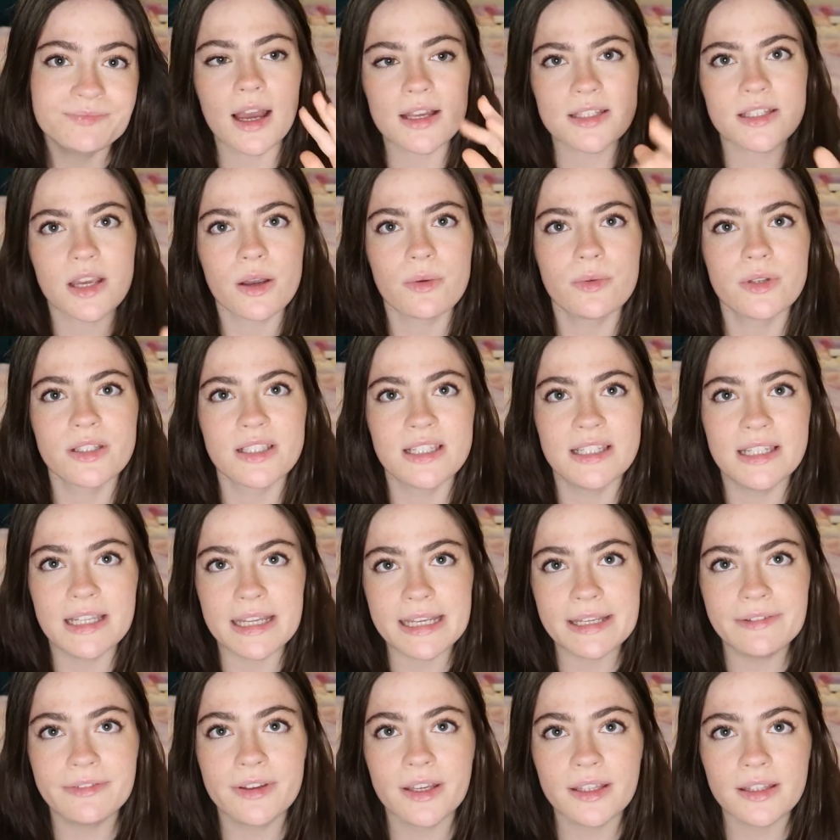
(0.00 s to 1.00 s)
As I was
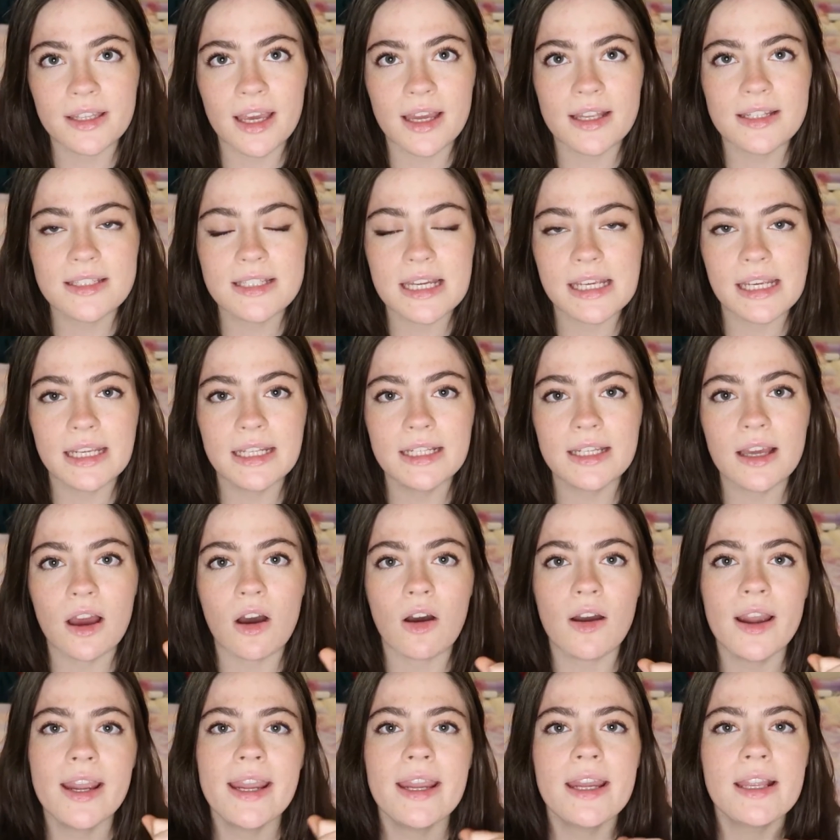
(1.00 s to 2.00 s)
leaving the canteen,
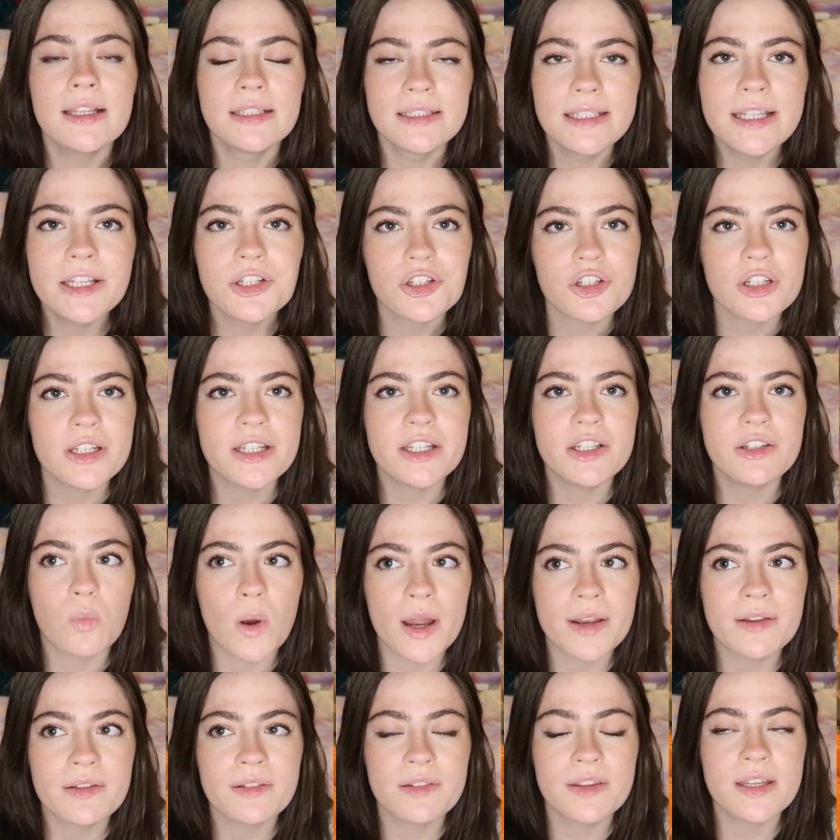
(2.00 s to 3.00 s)
I literally
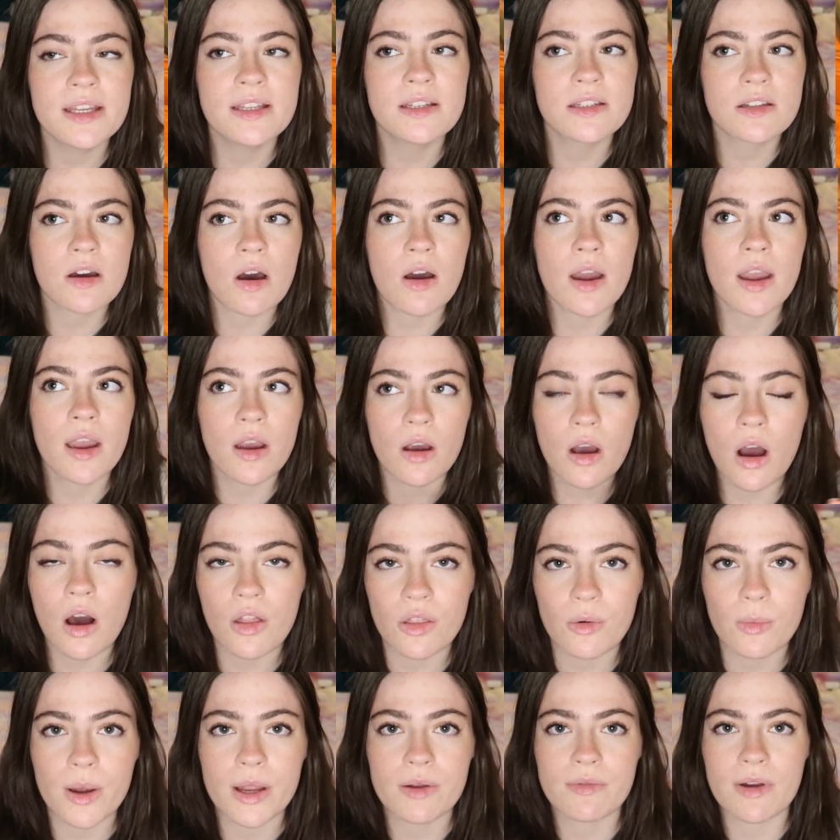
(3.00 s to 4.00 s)
went the entire
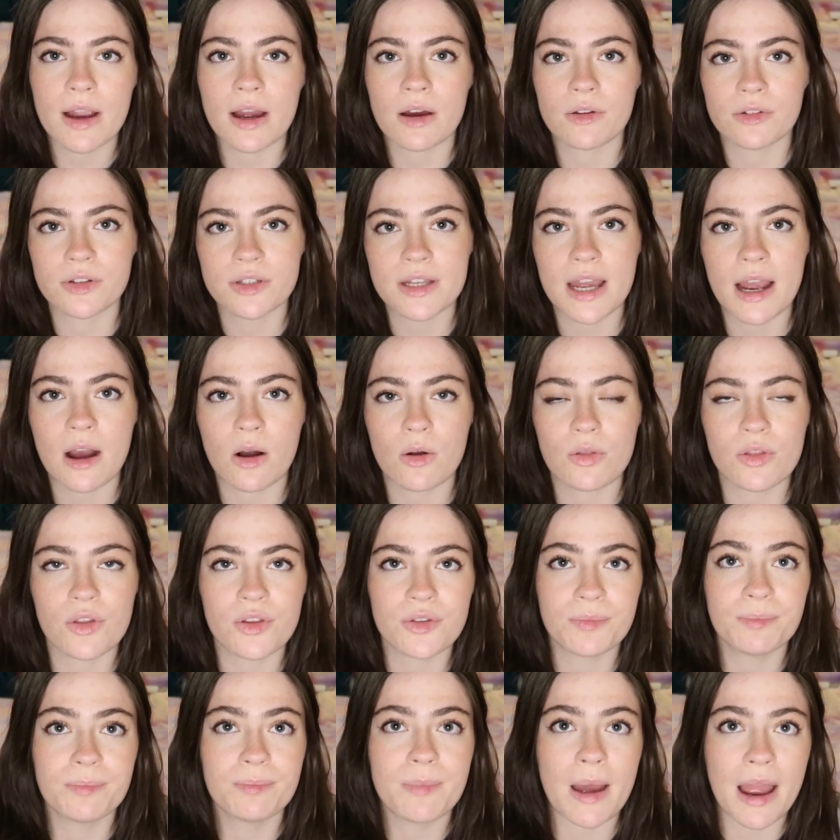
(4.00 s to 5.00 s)
other way round out the
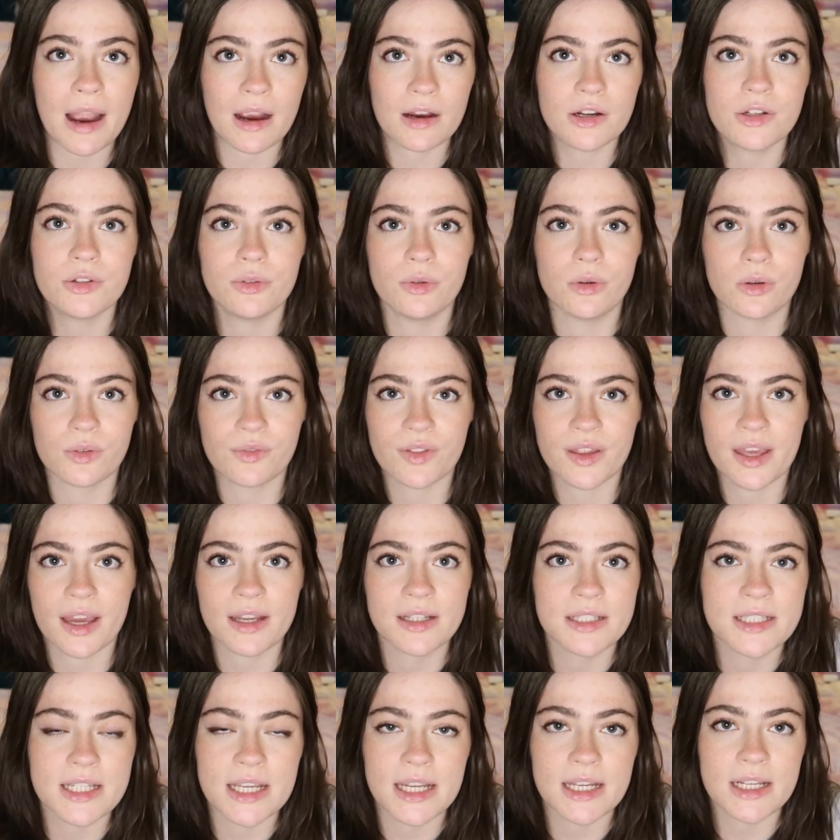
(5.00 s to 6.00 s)
back door of the
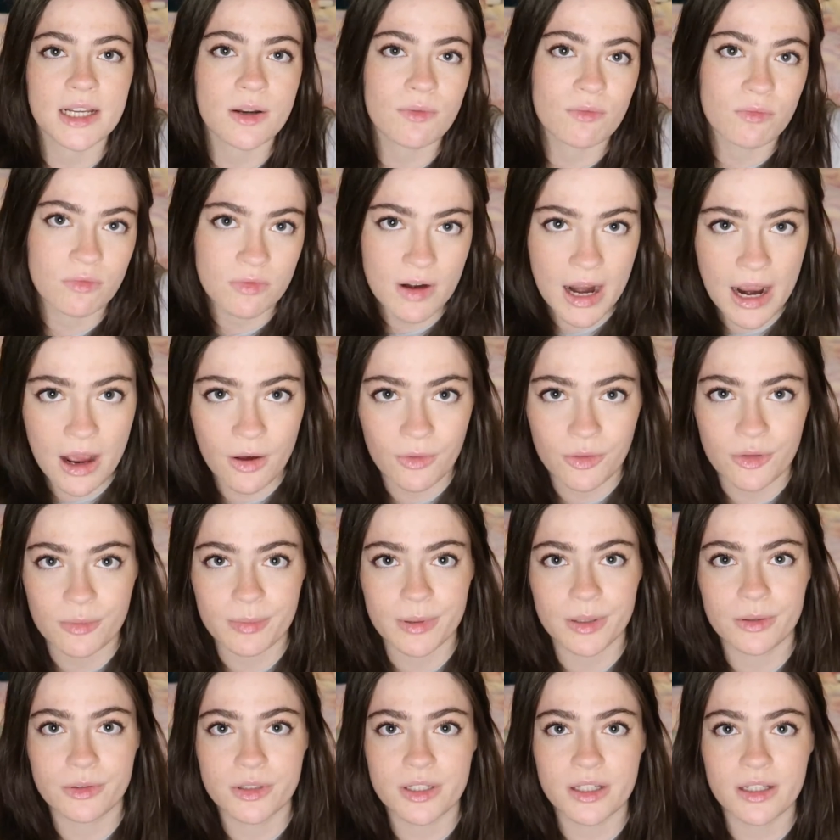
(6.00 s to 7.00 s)
canteen and round the
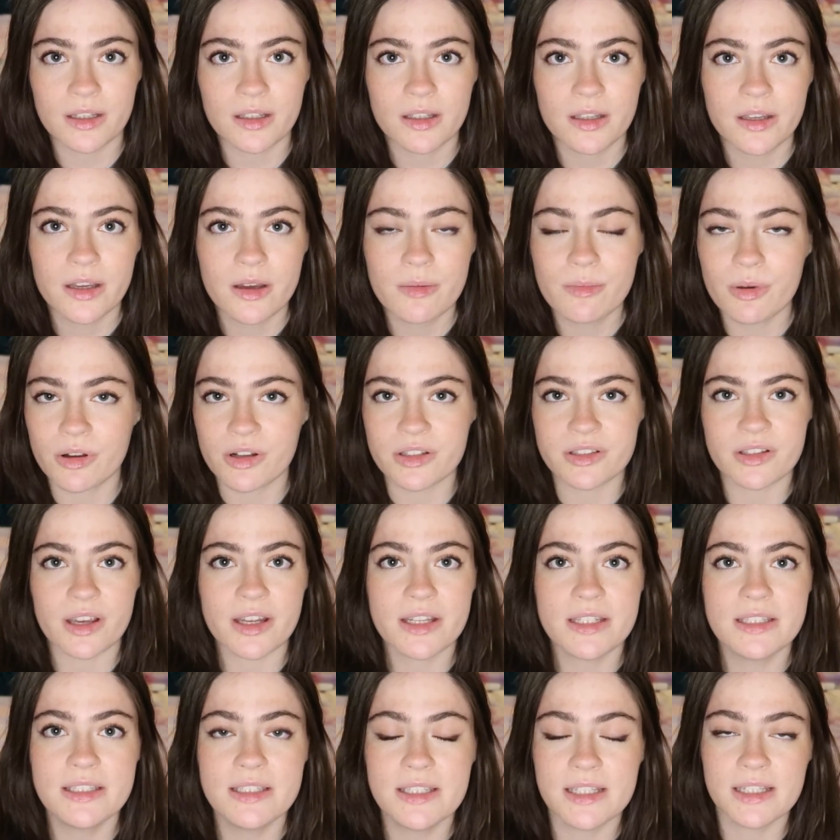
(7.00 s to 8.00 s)
building because
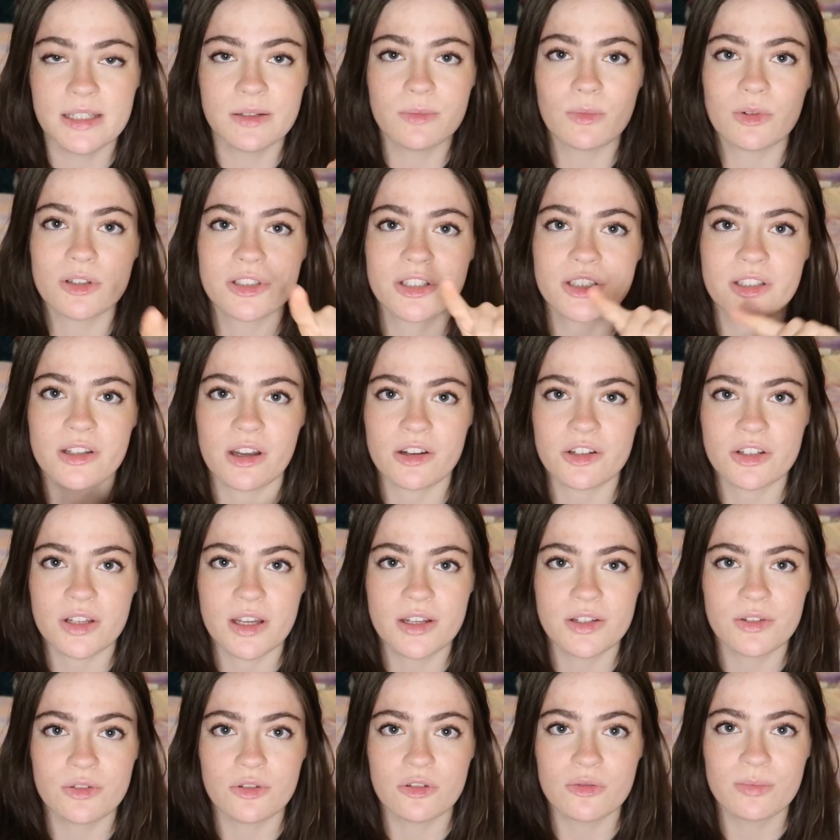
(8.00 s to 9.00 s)
I didn't want to touch
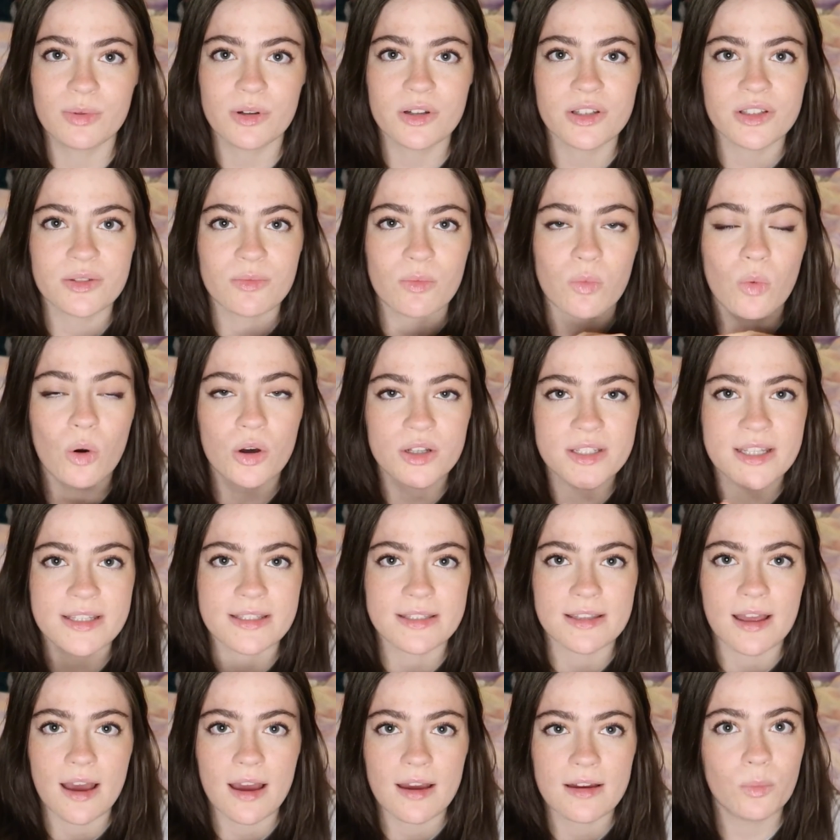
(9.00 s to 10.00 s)
that door. Because what
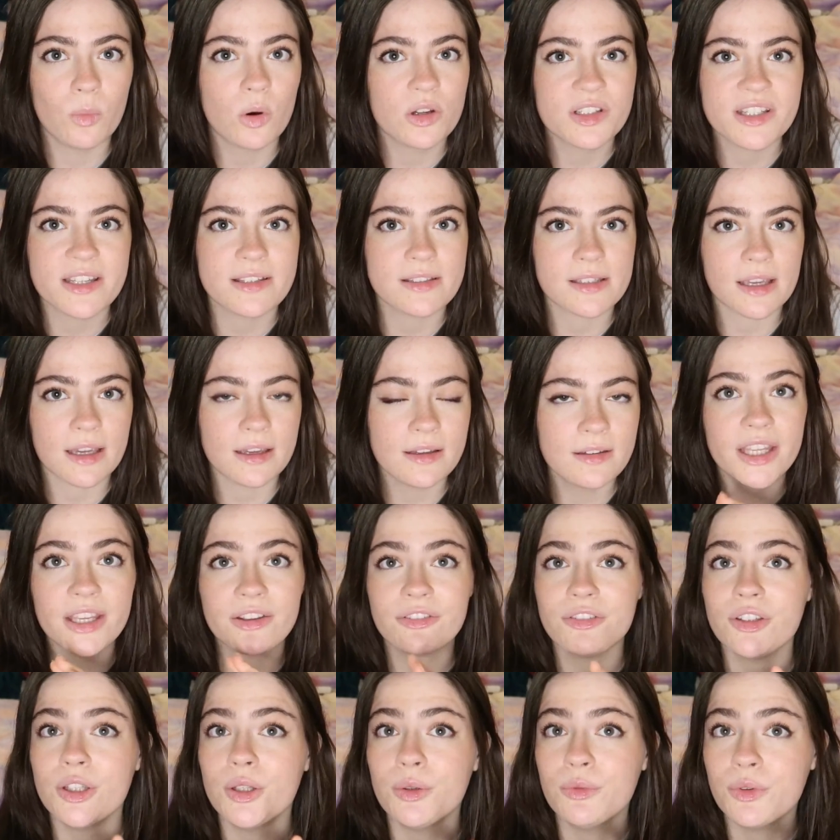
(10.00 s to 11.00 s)
is that? What is it?
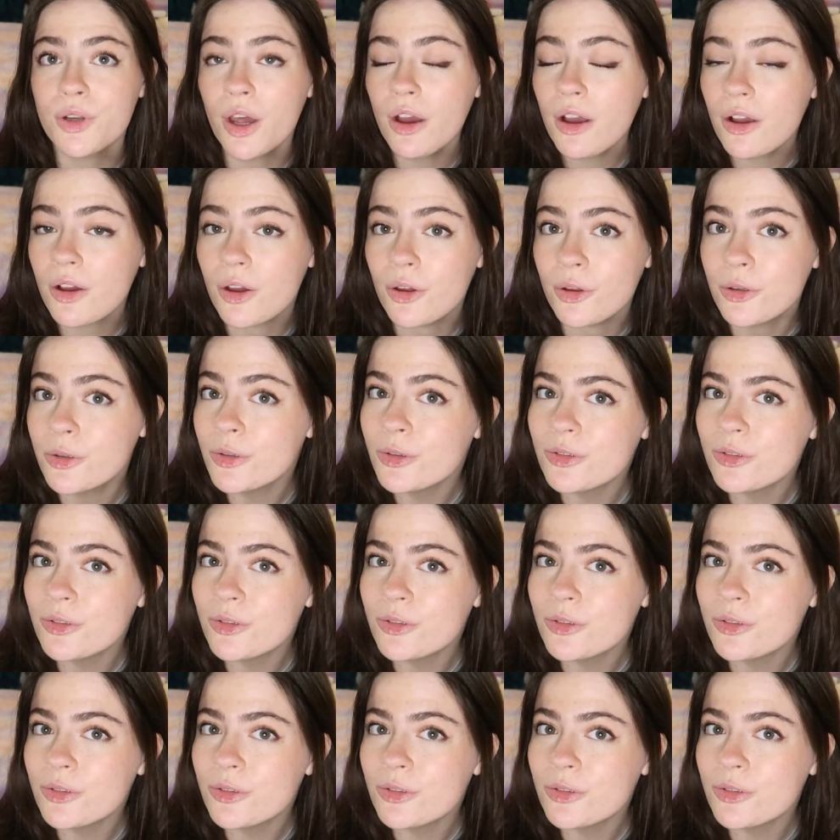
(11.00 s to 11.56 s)
If you know,